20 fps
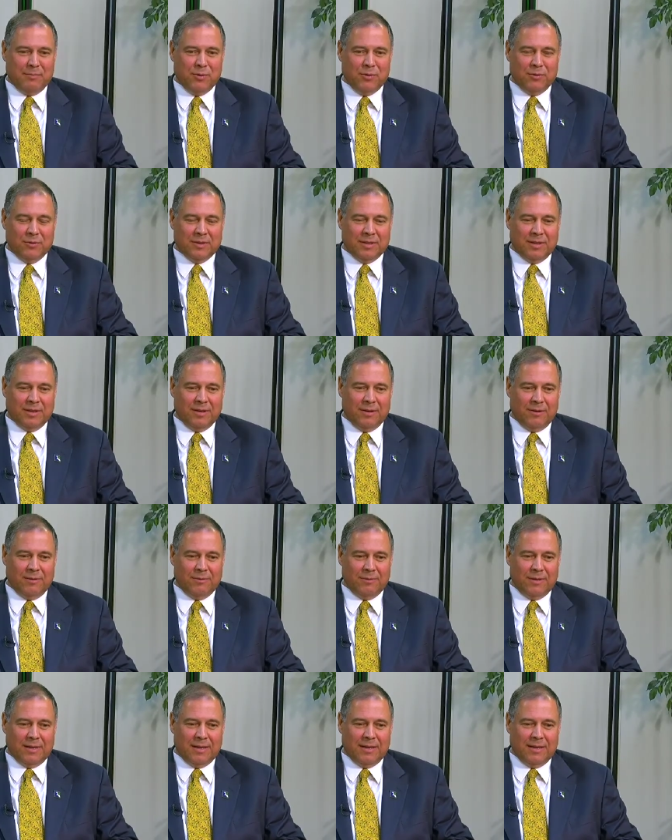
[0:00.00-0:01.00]
moons
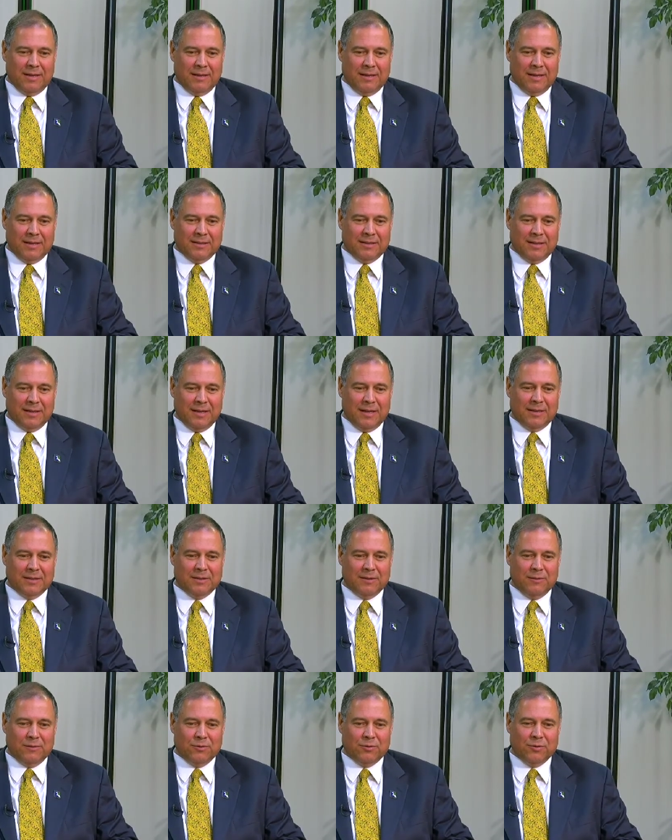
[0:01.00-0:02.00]
ago, and uh, that's a
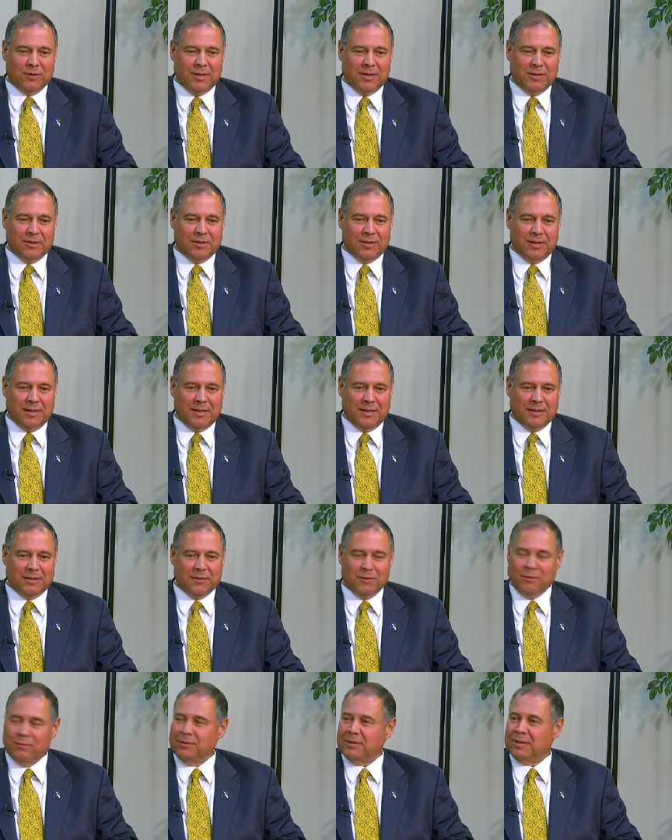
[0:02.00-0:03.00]
nice little tradition, and
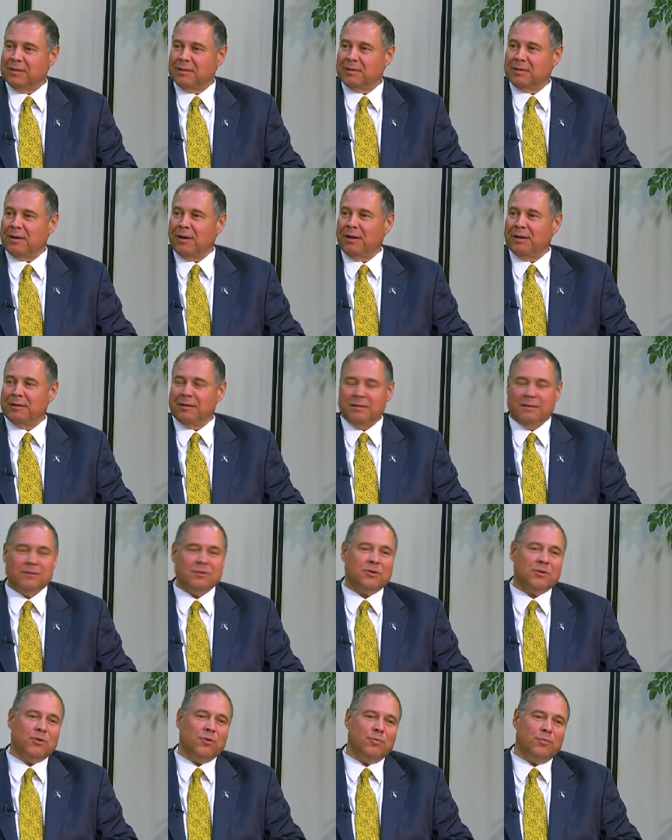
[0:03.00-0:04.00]
it's always a talk and
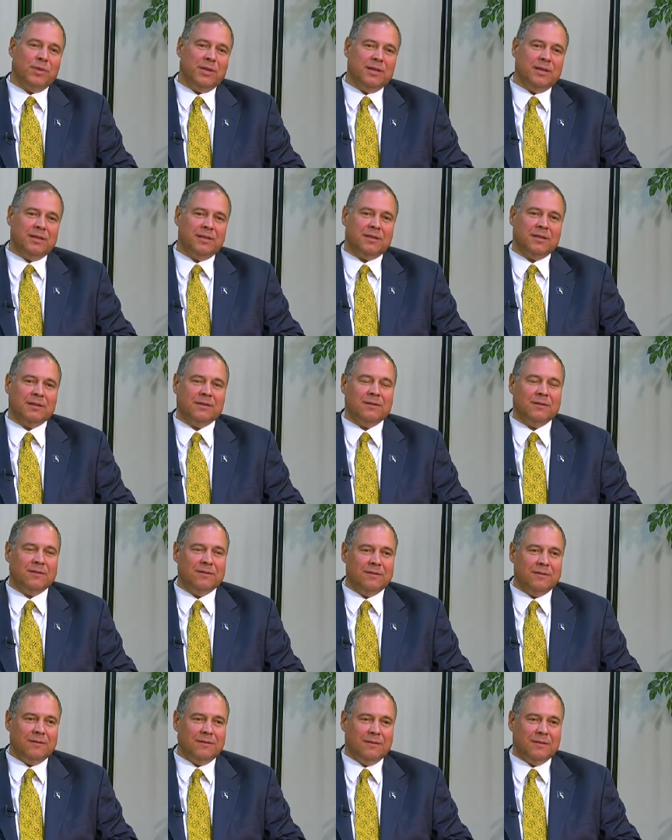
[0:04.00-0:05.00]
showpiece at,
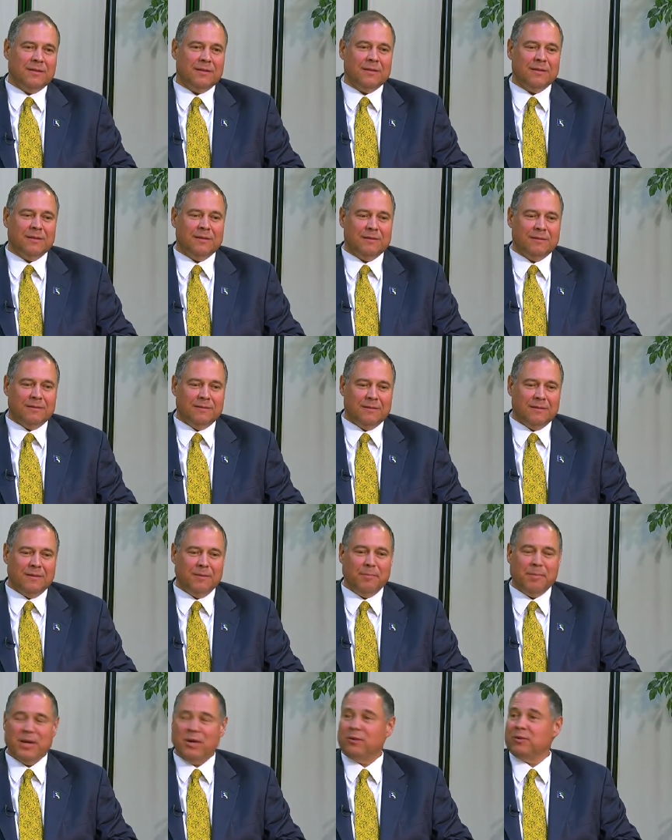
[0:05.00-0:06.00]
your, at the the
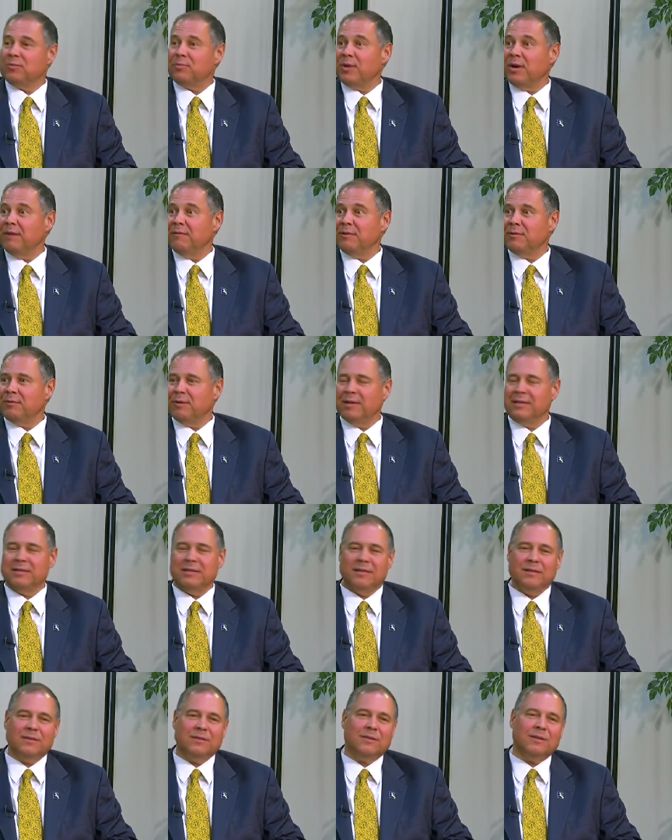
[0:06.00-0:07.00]
mayor's private
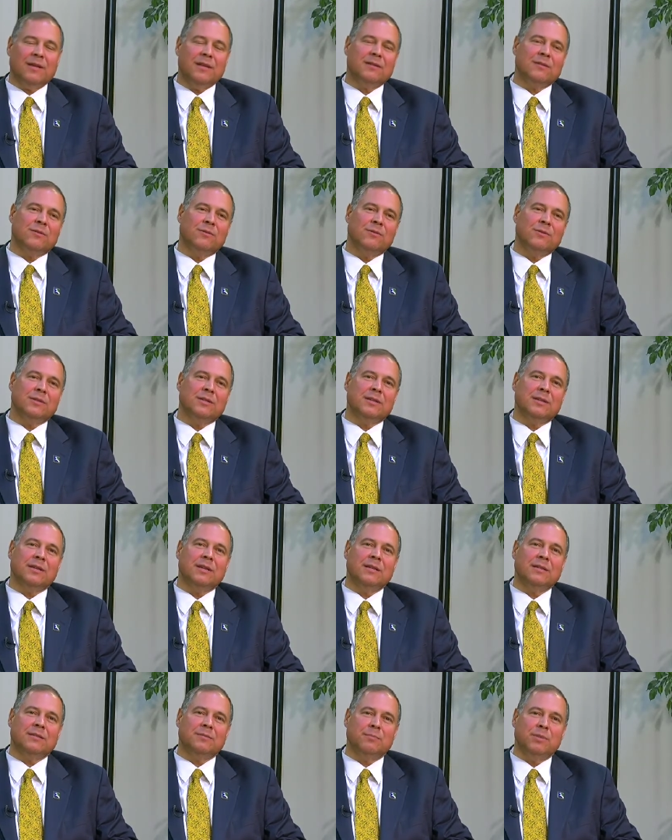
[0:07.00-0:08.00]
residence, so that's always
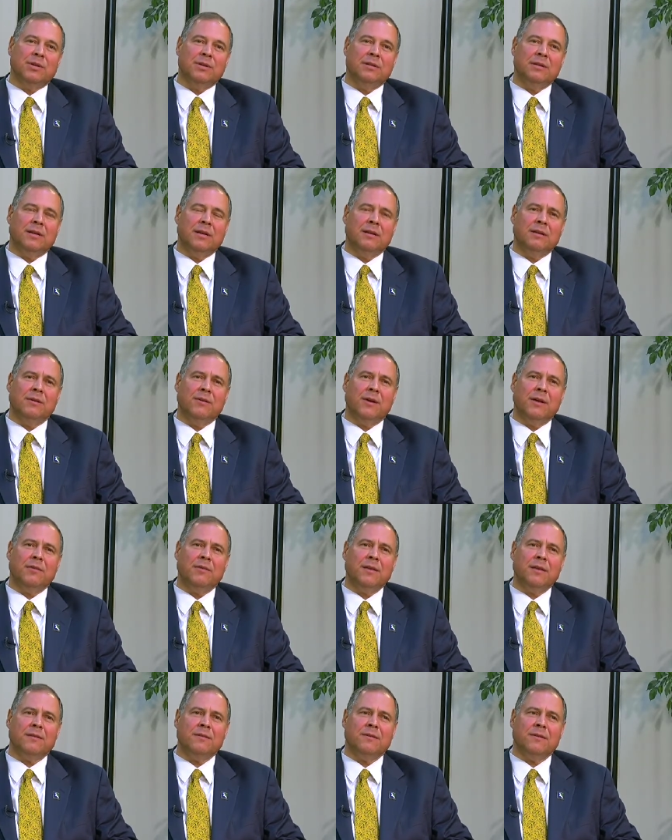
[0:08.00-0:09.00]
nice. But uh, no, I
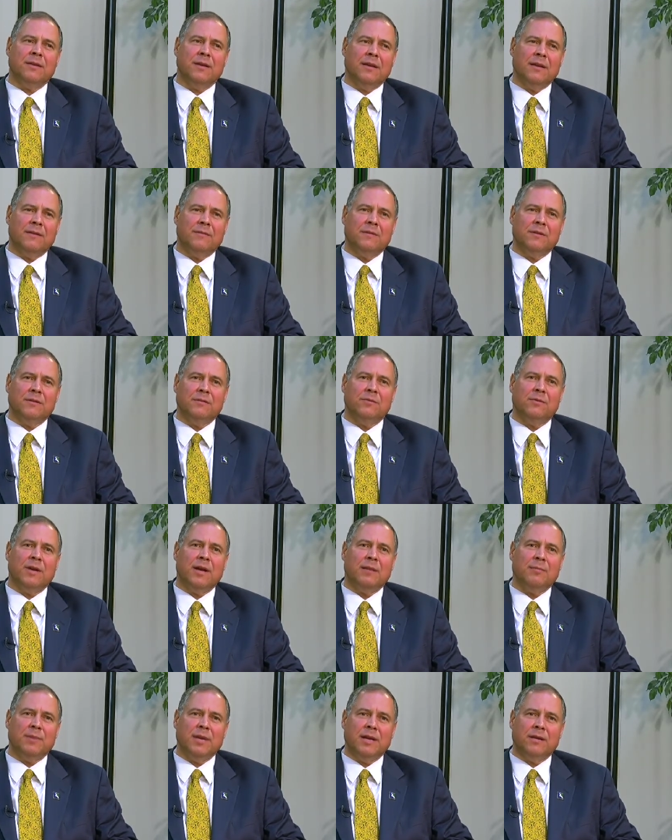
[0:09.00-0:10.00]
think they're going to have to
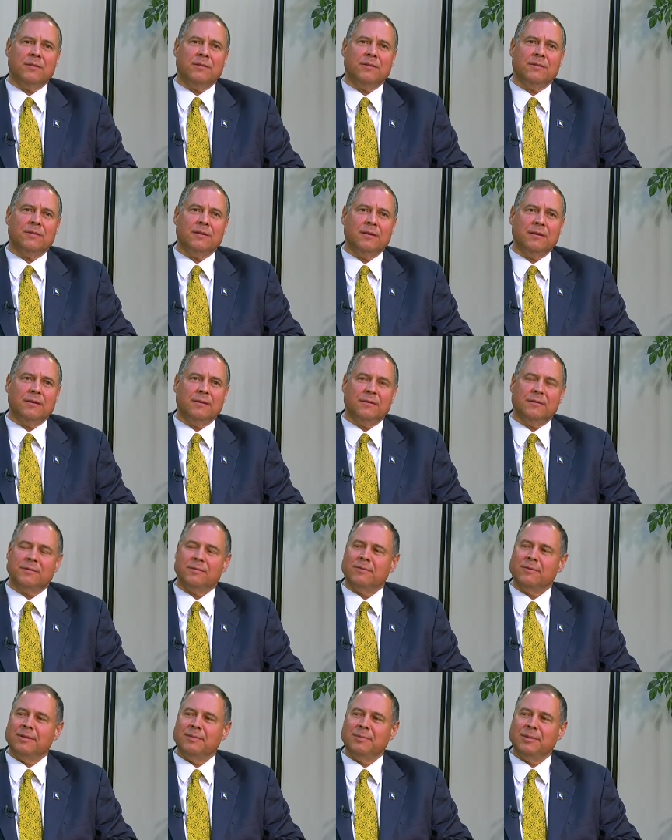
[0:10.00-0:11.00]
drag me out of there kicking and
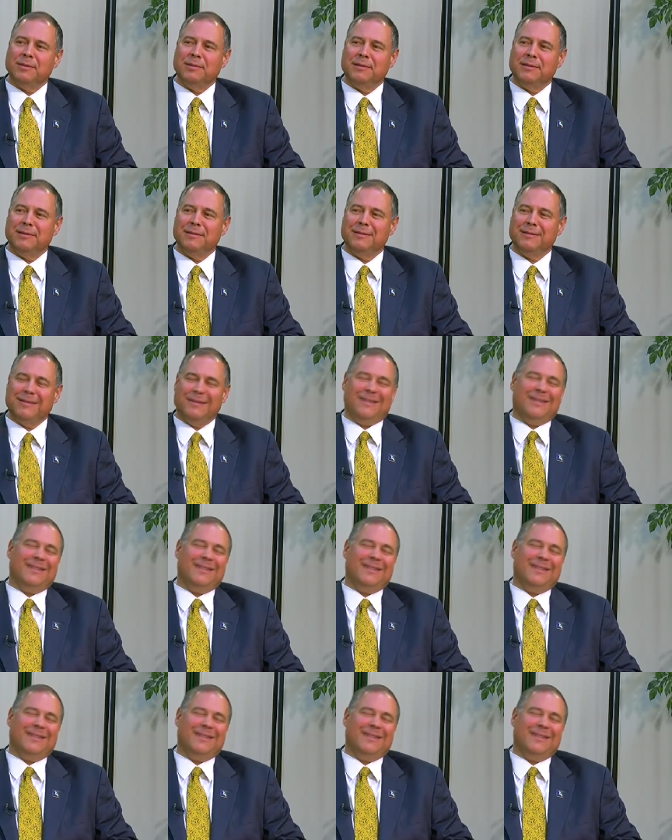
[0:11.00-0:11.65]
screaming, Liz.